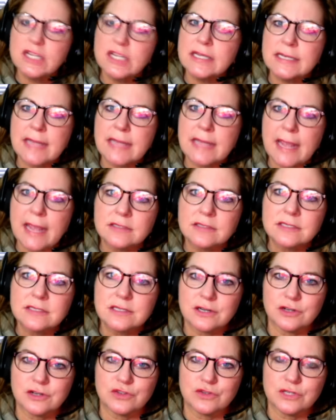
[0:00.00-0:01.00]
enhanced
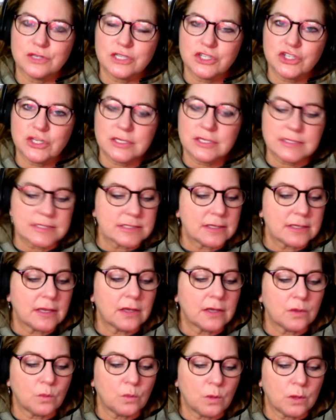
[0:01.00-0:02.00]
our traditions,
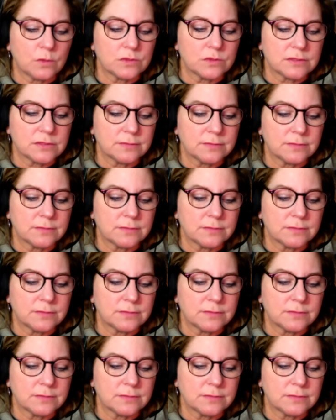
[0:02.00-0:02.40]
end quote.